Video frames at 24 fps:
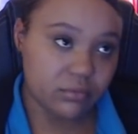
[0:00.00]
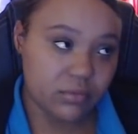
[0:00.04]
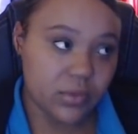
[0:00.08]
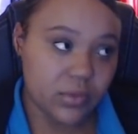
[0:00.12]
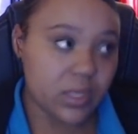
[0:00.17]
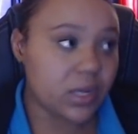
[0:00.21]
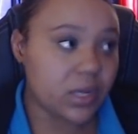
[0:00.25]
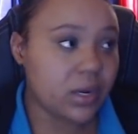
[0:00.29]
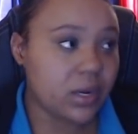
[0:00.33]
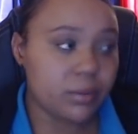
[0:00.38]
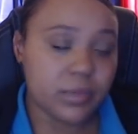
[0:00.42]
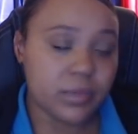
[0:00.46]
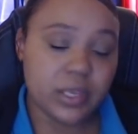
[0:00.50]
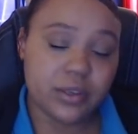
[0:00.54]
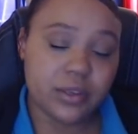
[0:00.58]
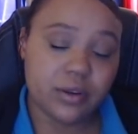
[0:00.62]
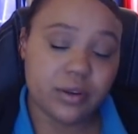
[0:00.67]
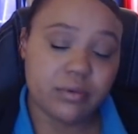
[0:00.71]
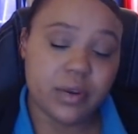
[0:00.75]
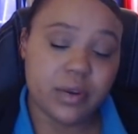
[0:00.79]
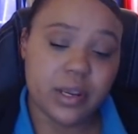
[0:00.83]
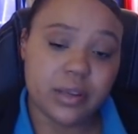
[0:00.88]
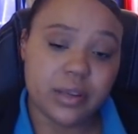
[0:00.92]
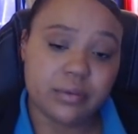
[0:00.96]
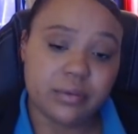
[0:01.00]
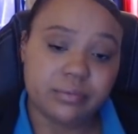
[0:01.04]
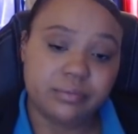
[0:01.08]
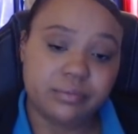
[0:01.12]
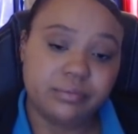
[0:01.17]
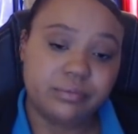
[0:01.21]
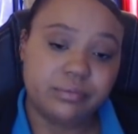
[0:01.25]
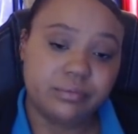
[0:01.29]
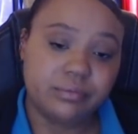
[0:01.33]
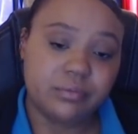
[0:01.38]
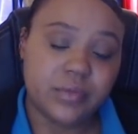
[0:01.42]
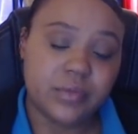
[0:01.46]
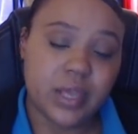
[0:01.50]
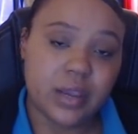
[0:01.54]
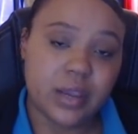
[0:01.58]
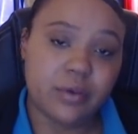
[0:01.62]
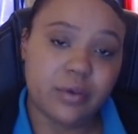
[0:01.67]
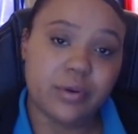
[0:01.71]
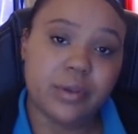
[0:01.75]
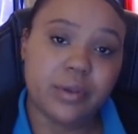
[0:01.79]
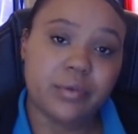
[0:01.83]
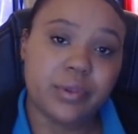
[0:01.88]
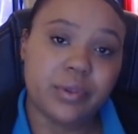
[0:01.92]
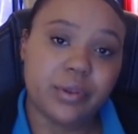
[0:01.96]
And I'm like, you're right. I
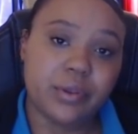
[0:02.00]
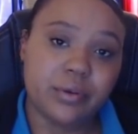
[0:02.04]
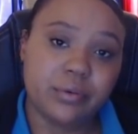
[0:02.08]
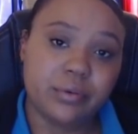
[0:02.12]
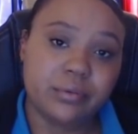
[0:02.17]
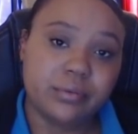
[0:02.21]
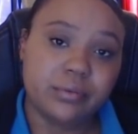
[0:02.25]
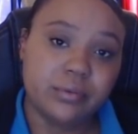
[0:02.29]
agree with you.